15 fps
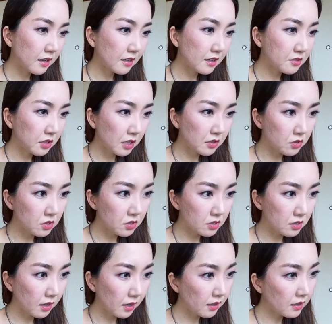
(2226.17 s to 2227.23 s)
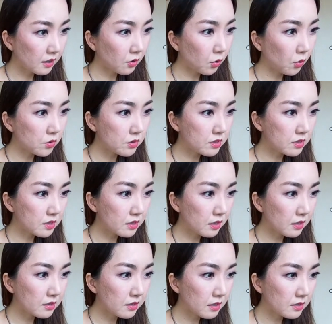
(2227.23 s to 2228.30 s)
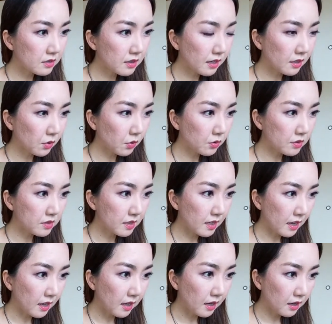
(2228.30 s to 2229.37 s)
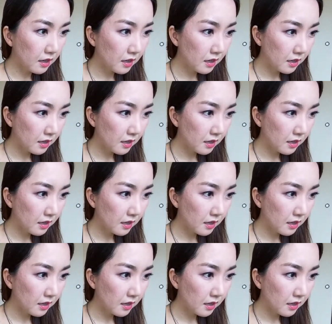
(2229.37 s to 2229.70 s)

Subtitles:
Sounds like an old saying.